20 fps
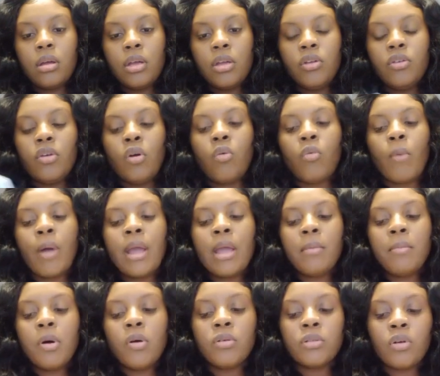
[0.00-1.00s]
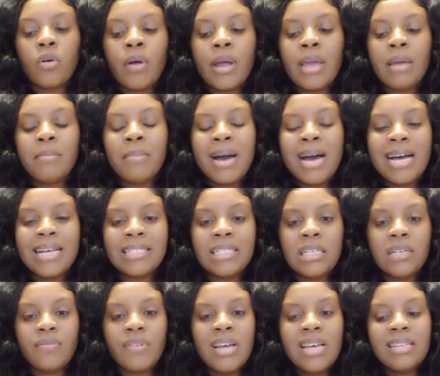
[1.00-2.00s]
You know, rainbows are a
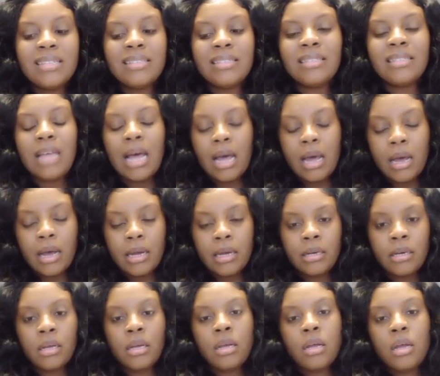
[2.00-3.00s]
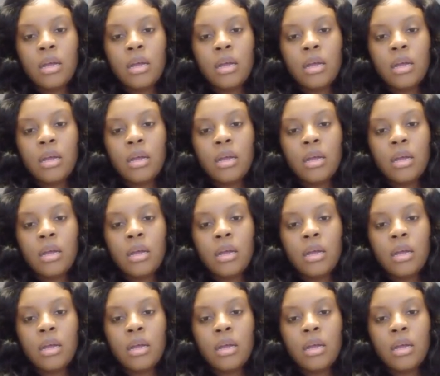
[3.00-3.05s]
positive sign.